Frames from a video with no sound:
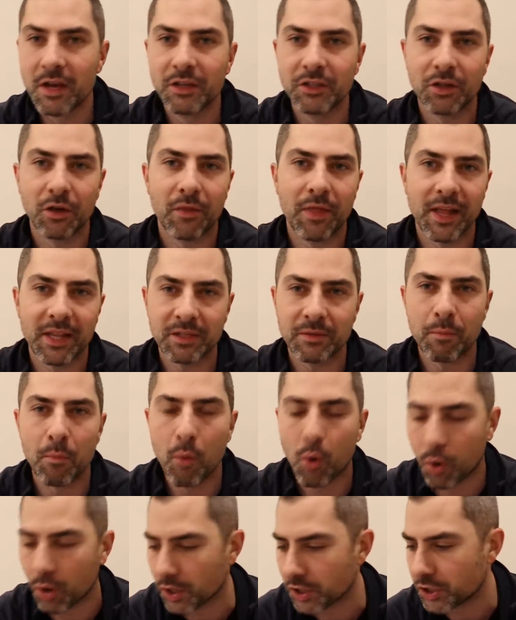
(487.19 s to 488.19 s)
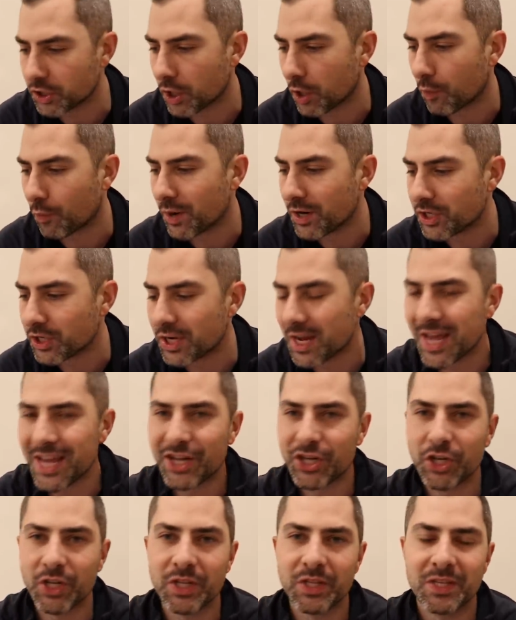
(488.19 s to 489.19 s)
So that's mortgage
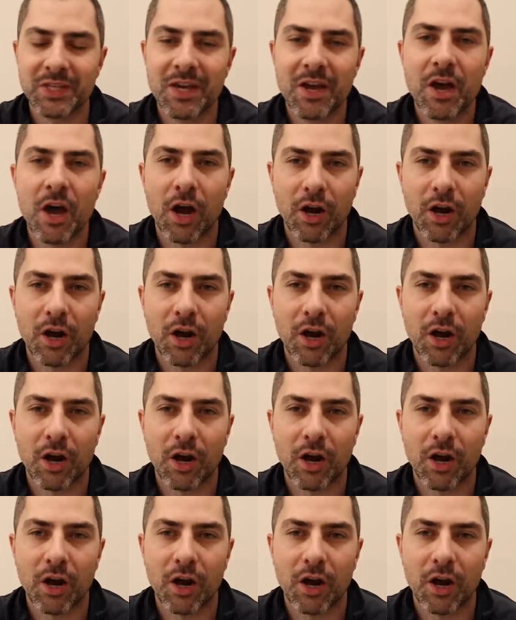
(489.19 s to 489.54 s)
originations